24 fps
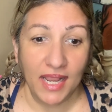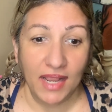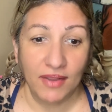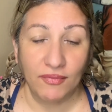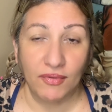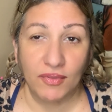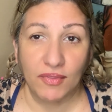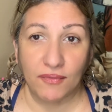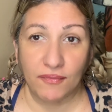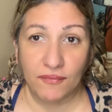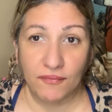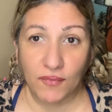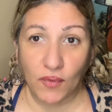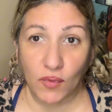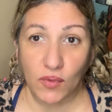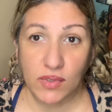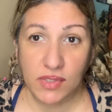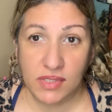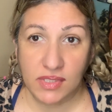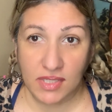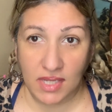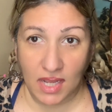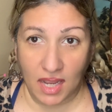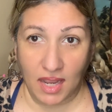for the
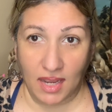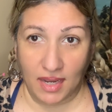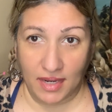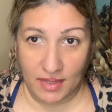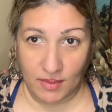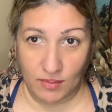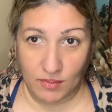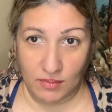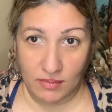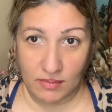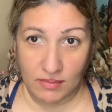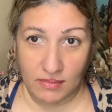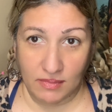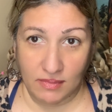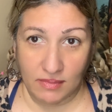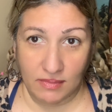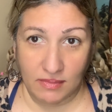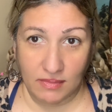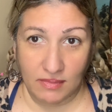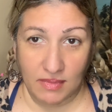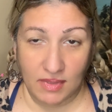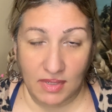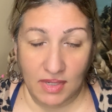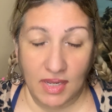first time,
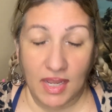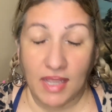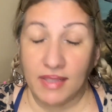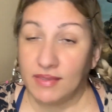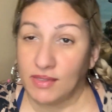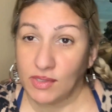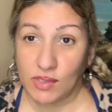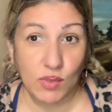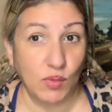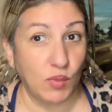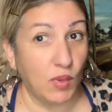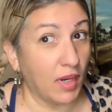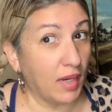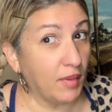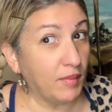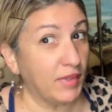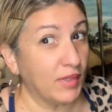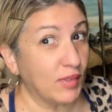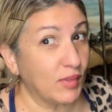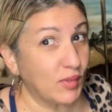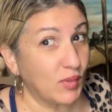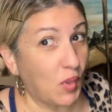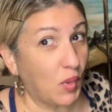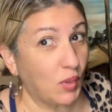and this is why I'm
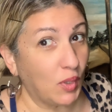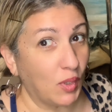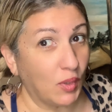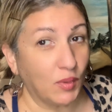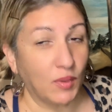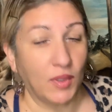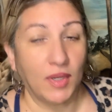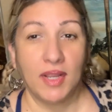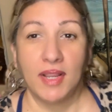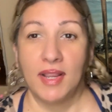here solo,